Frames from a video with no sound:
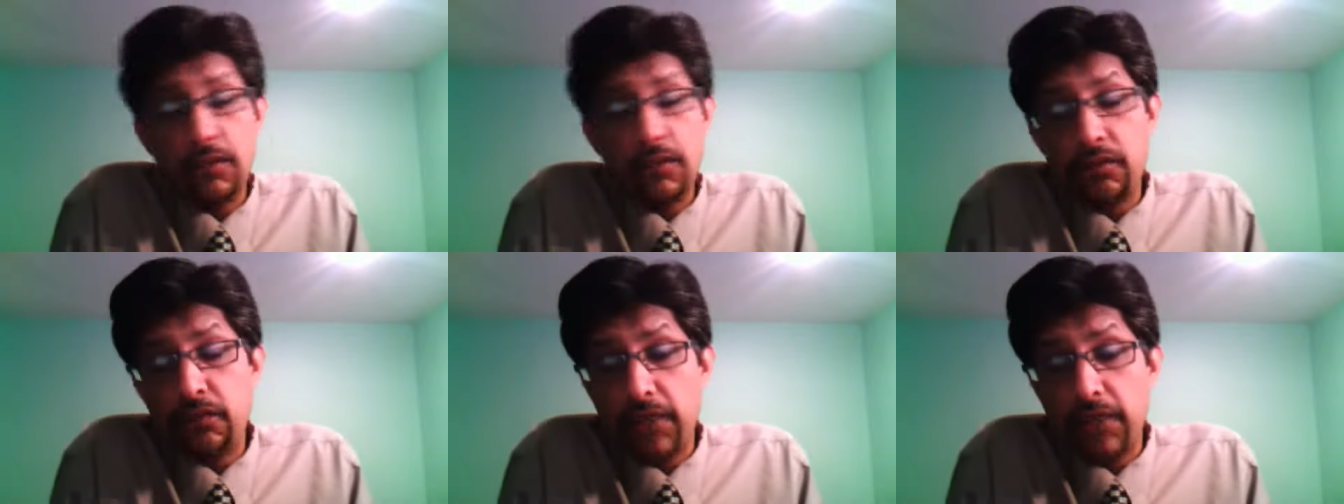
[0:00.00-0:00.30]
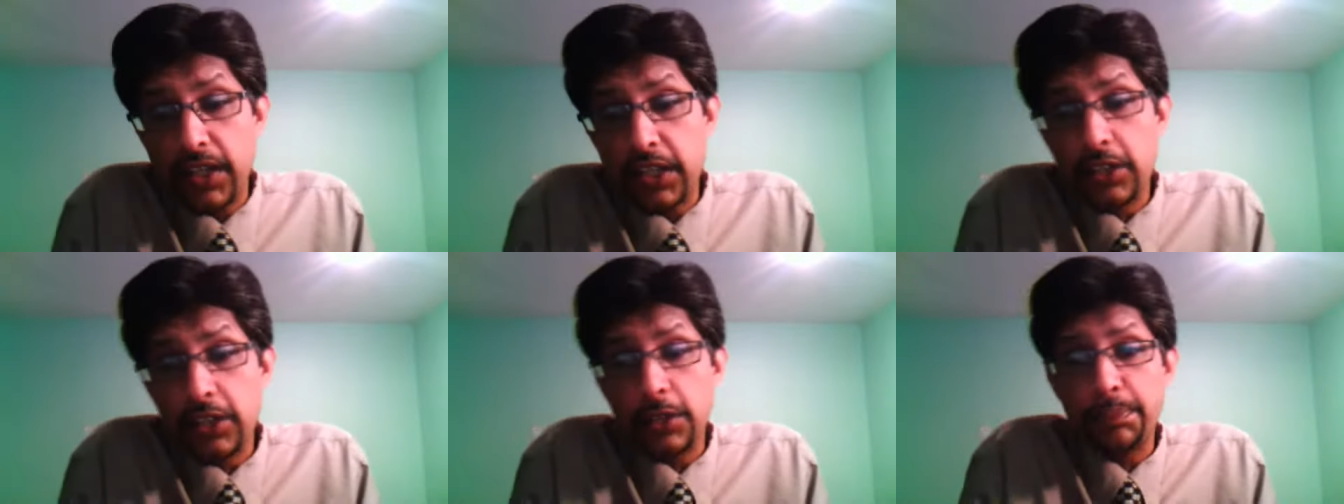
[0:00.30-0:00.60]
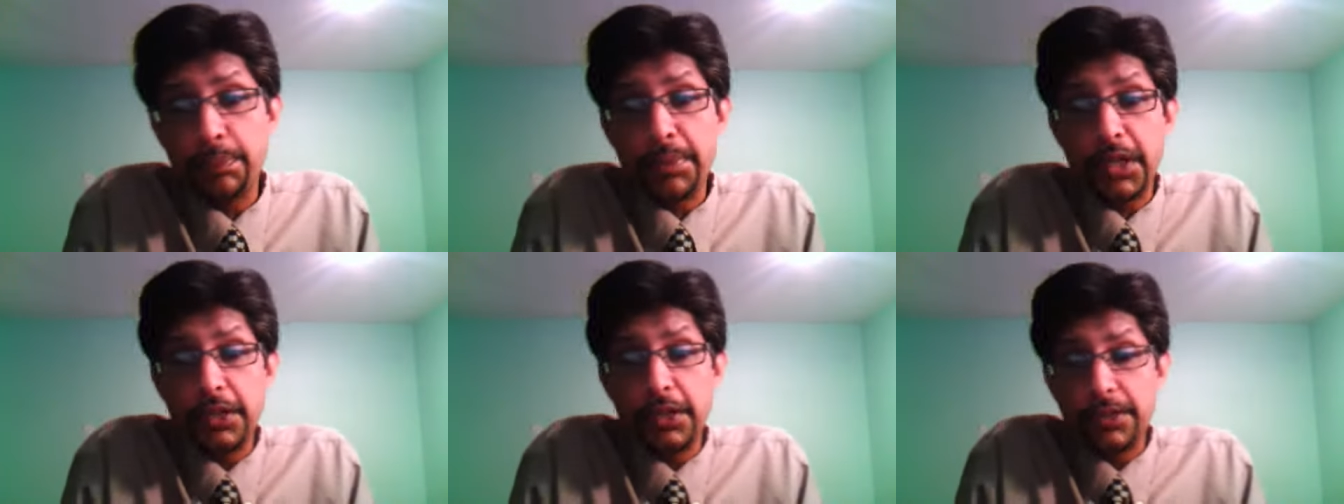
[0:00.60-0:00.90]
very
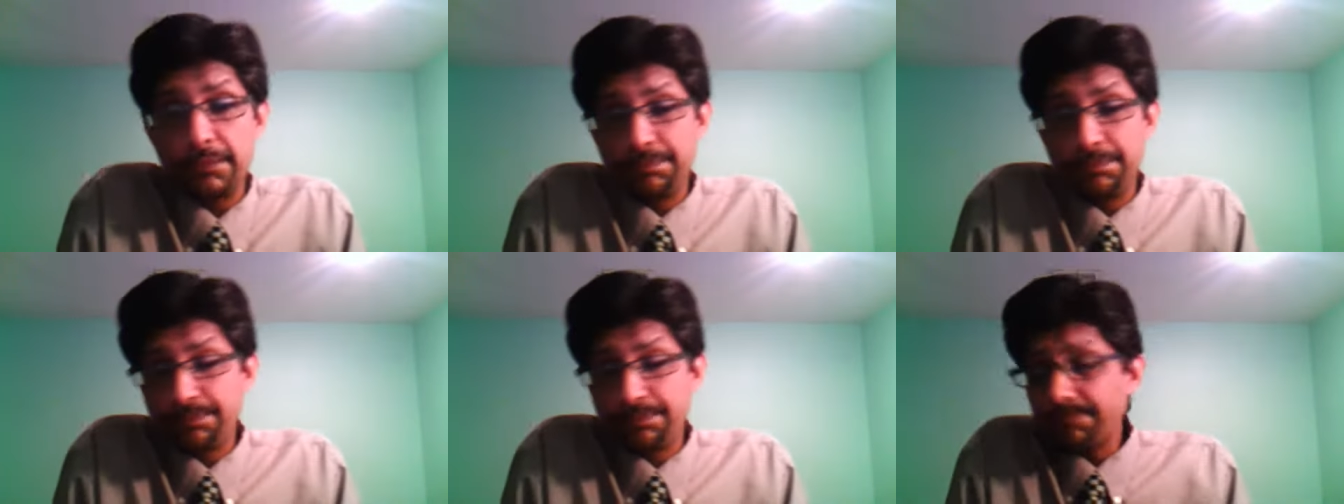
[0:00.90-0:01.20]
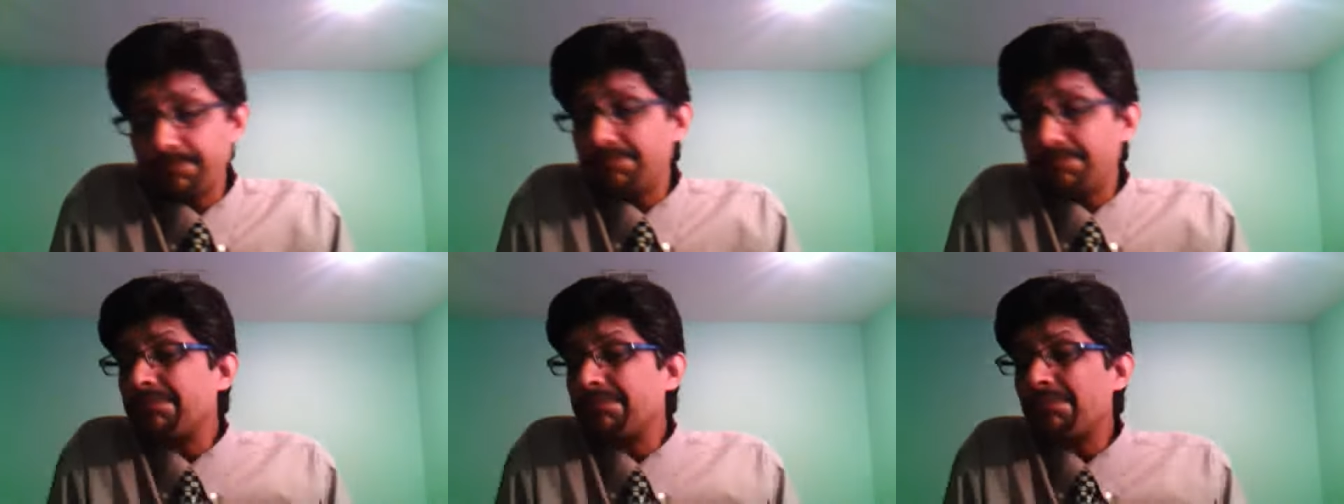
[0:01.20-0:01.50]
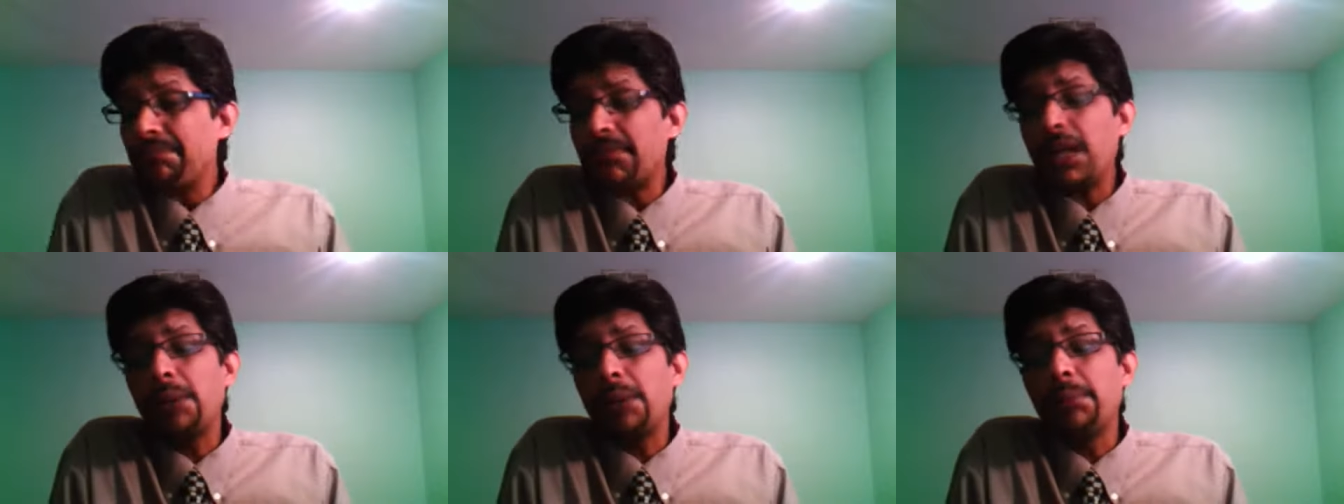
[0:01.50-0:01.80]
crippled,
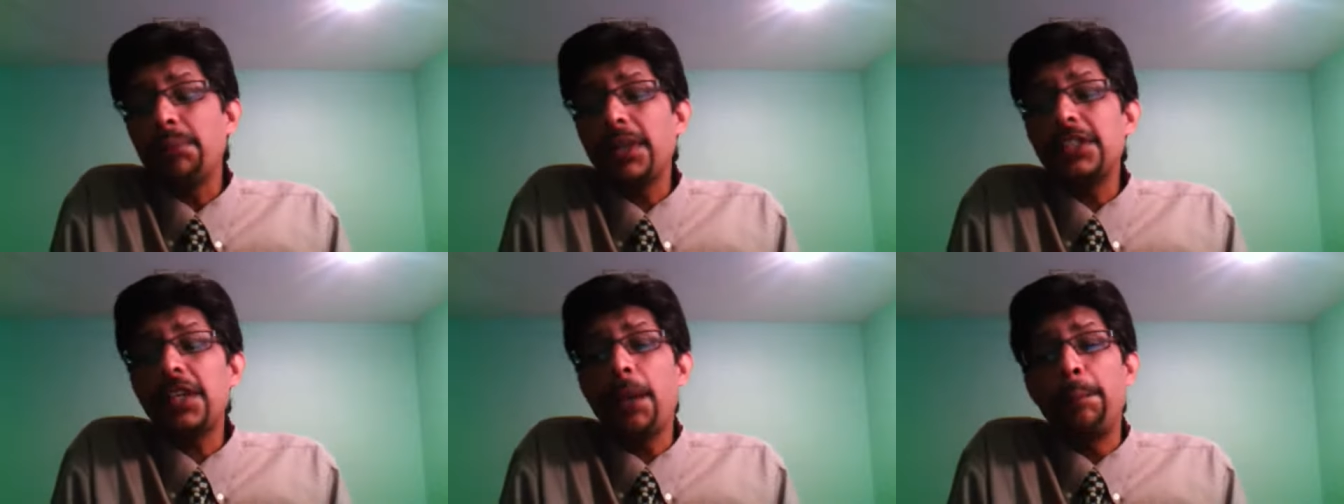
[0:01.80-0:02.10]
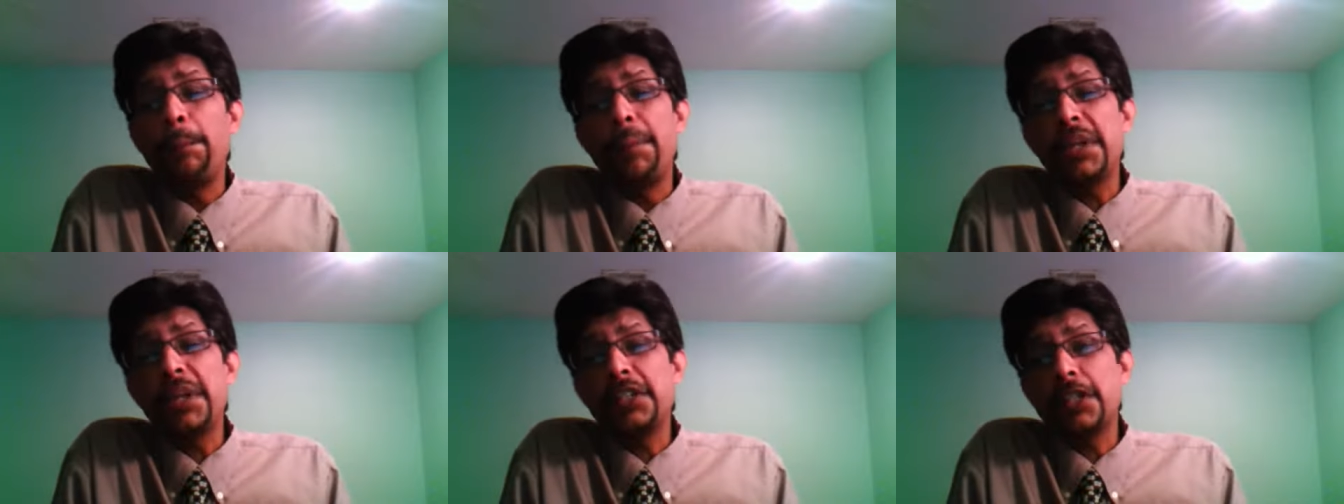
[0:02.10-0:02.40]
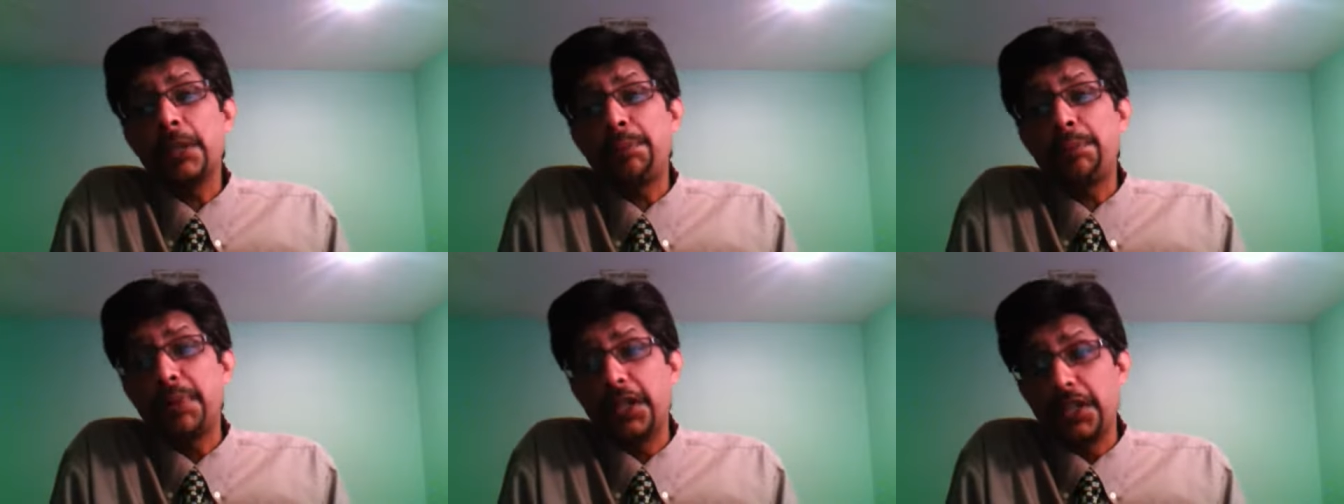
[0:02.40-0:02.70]
but they are a bit
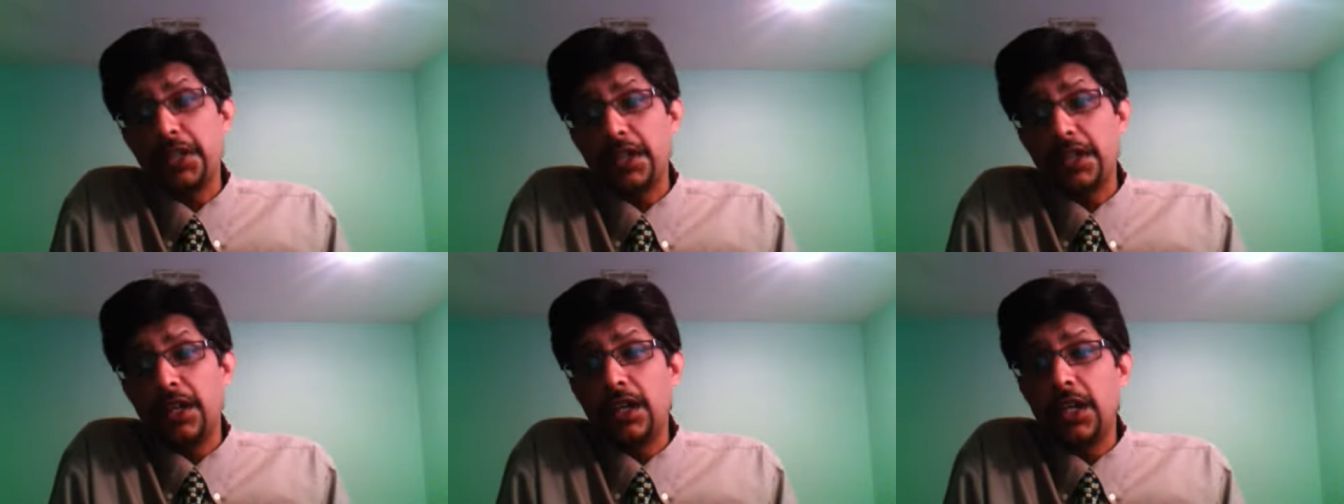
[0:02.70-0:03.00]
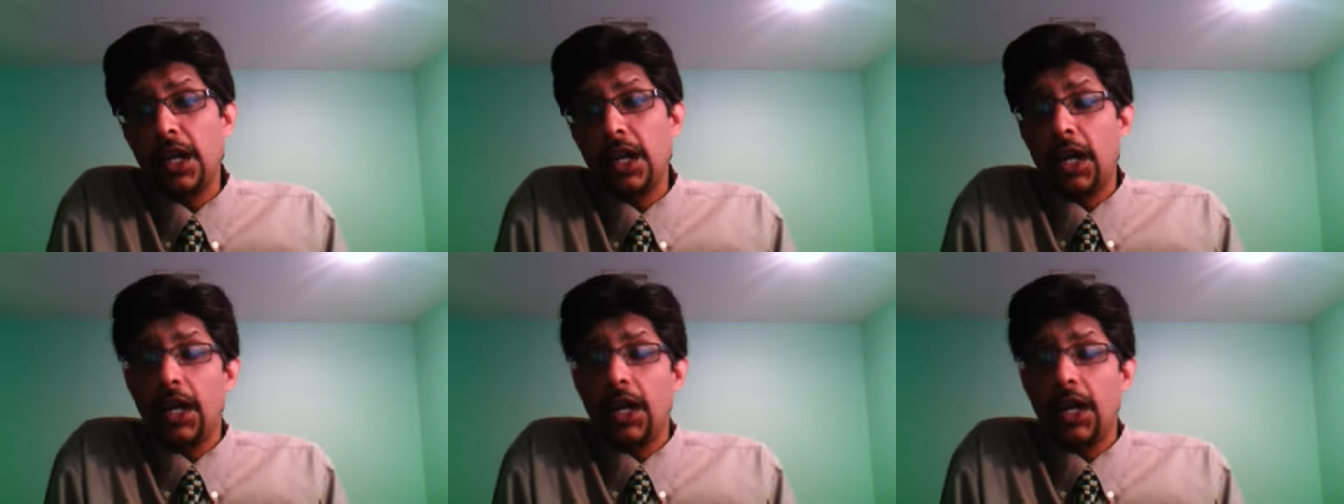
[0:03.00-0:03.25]
crippled here